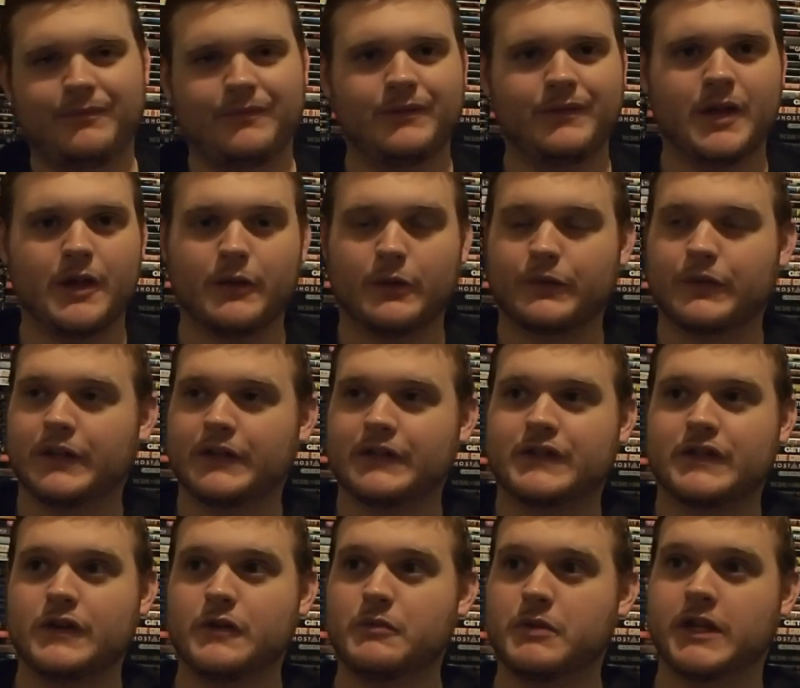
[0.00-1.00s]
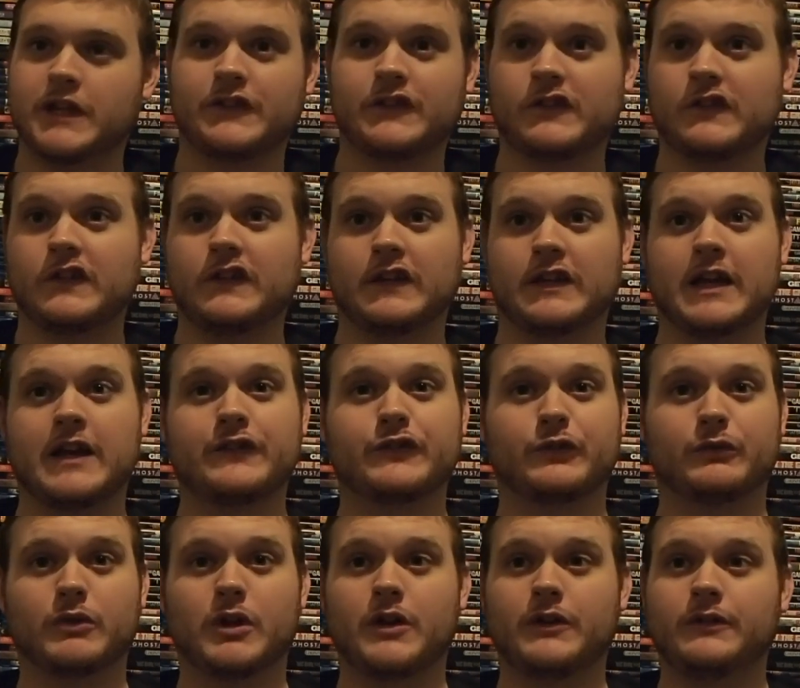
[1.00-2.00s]
Another thing, too, we get to see the
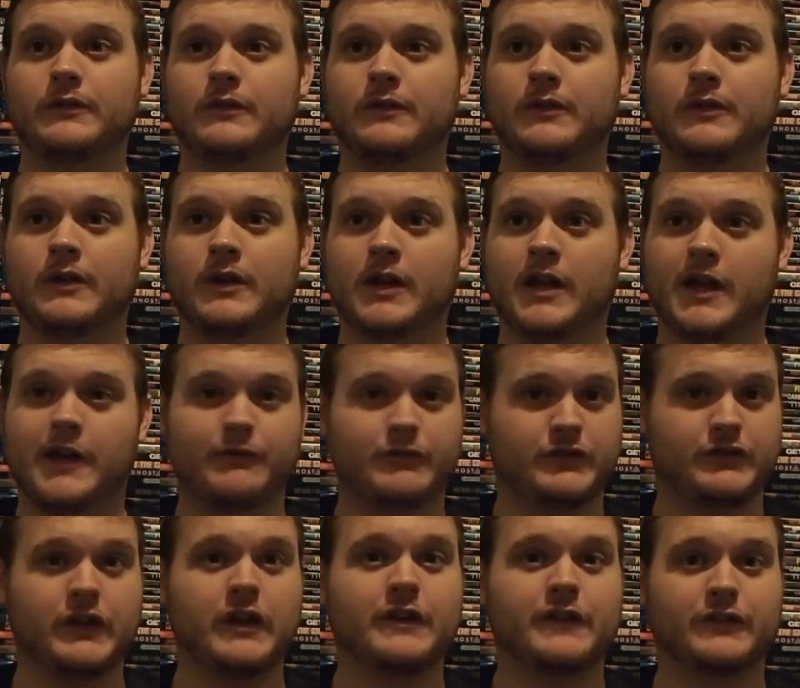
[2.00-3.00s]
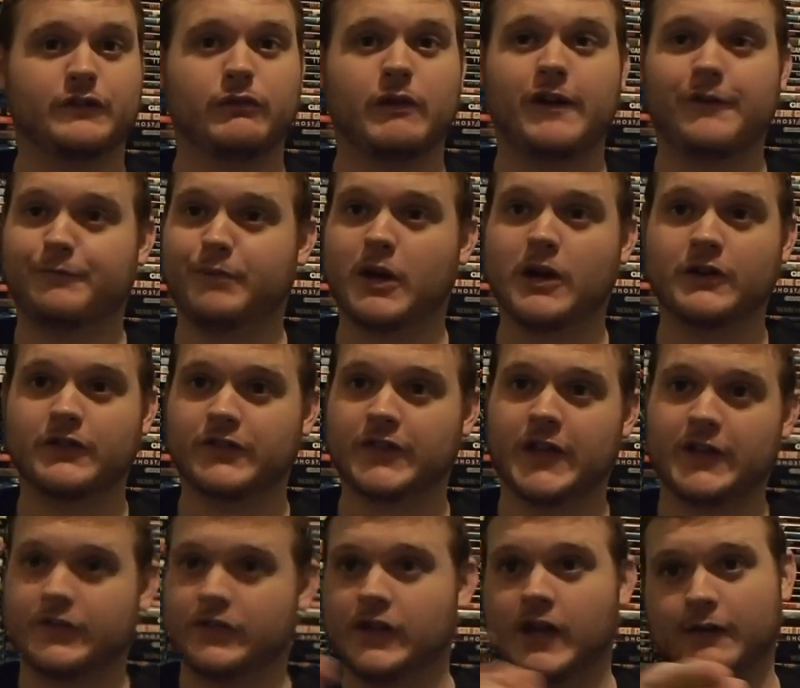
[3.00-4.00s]
Kessel Run. It was done in 12
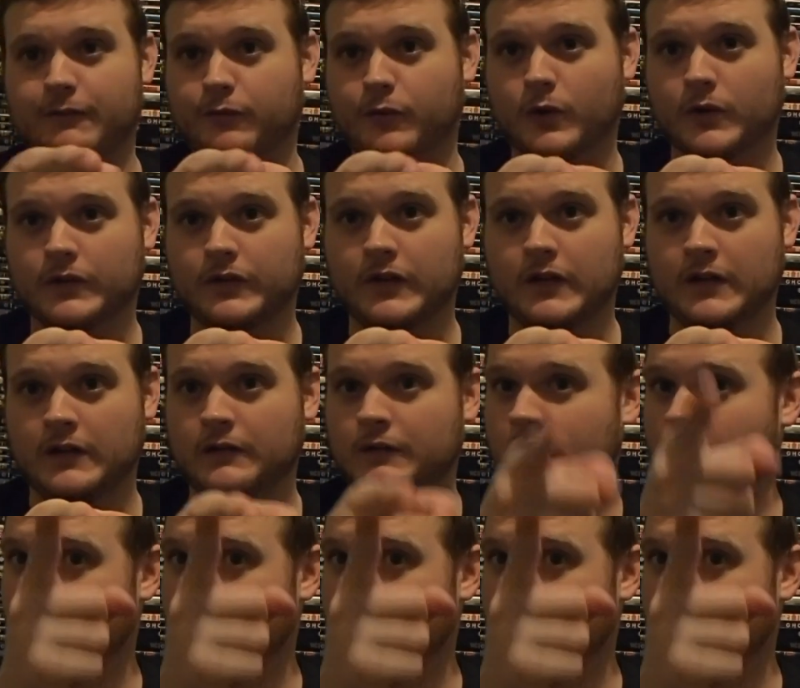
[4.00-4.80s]
parsecs, not 14.